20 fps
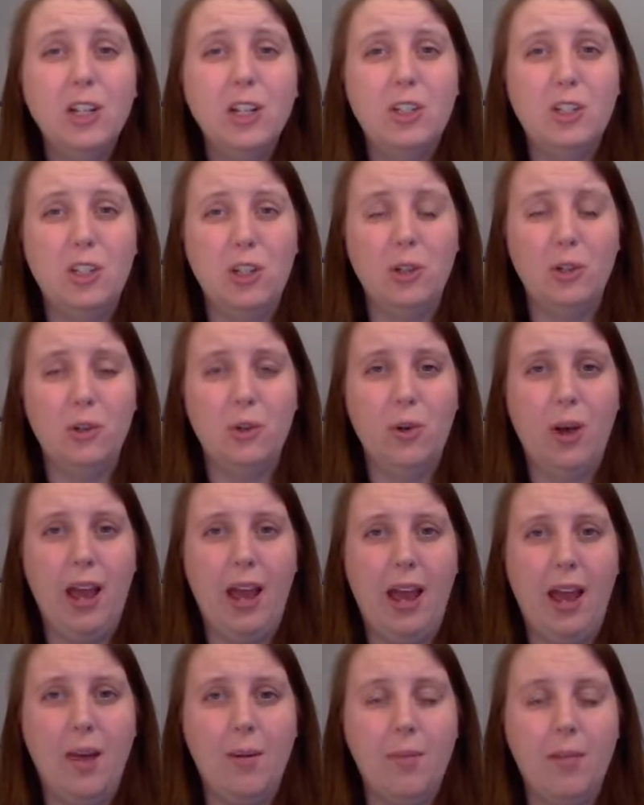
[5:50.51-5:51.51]
to
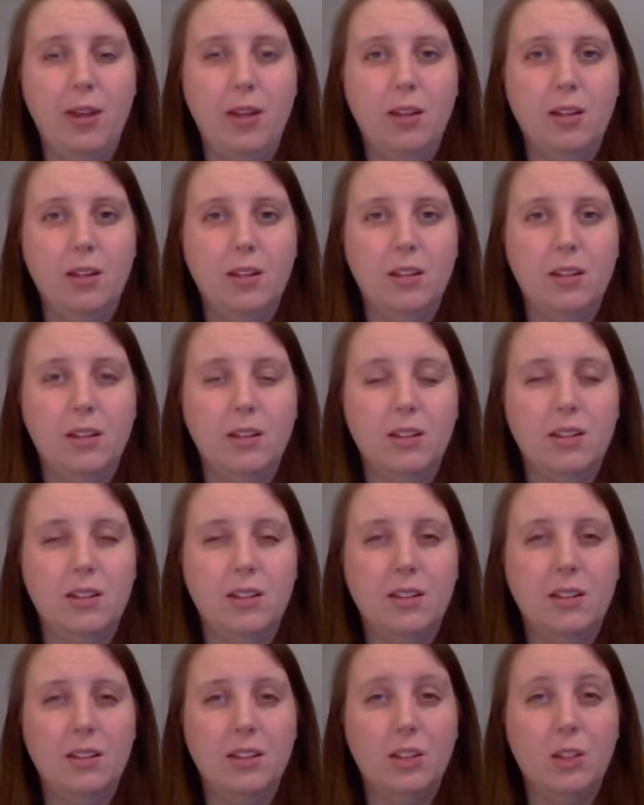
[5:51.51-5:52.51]

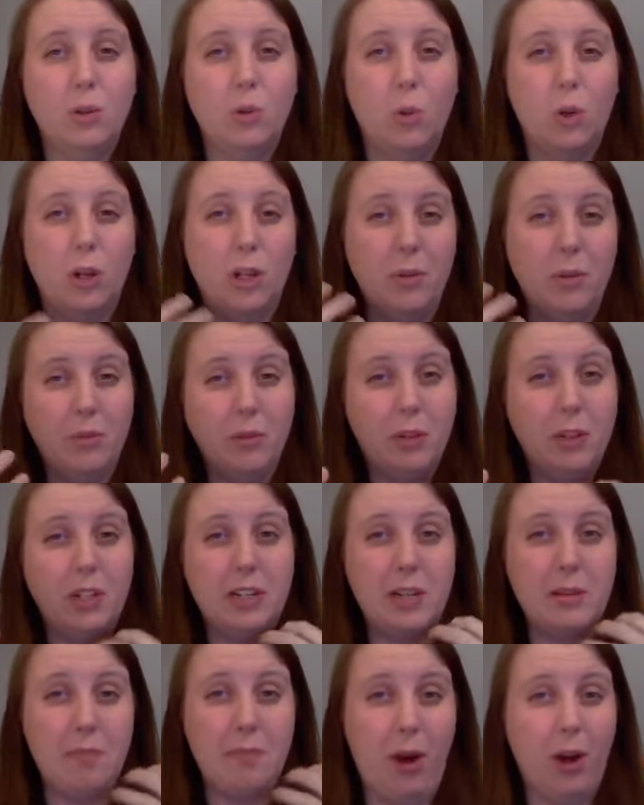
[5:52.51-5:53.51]
your
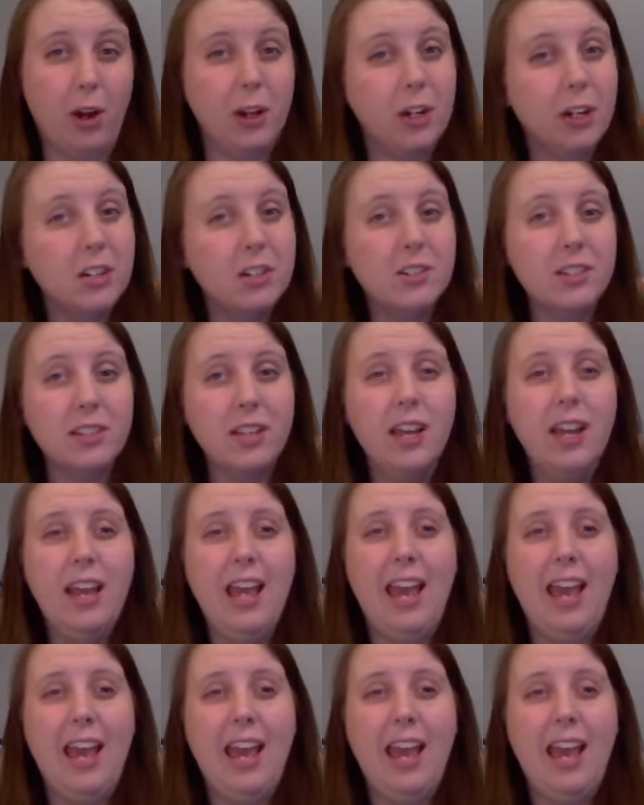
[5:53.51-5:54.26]
community partners.